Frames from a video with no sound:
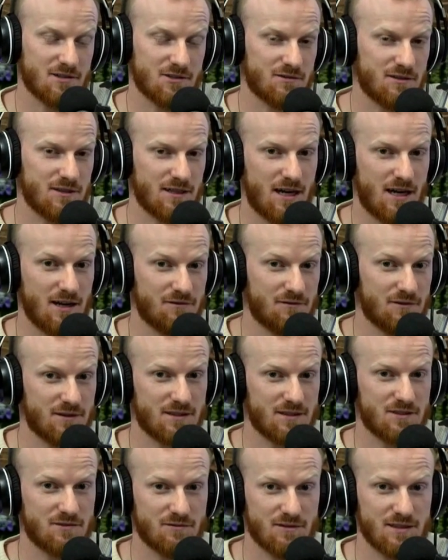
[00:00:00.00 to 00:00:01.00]
are really high
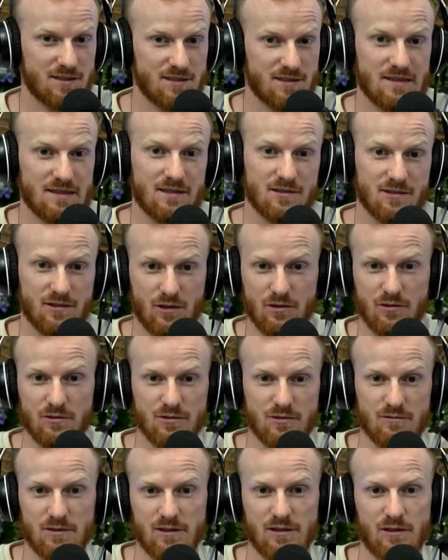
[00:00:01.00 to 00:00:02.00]
for this reason. These
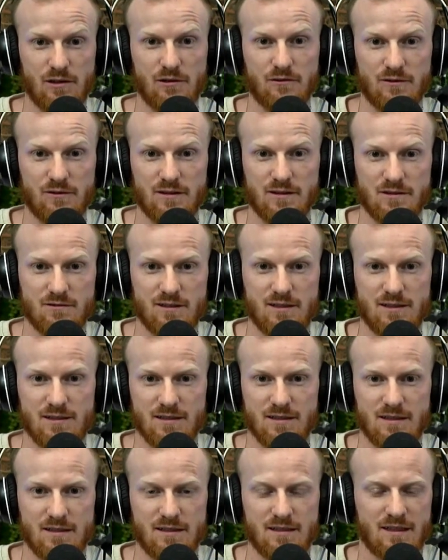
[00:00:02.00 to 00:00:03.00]
lows are really low for this
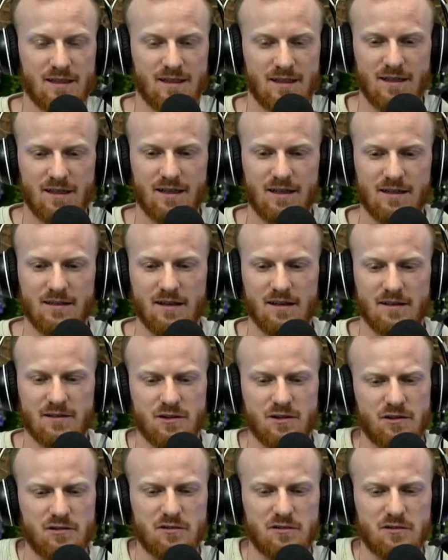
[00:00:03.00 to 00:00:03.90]
reason. And so you're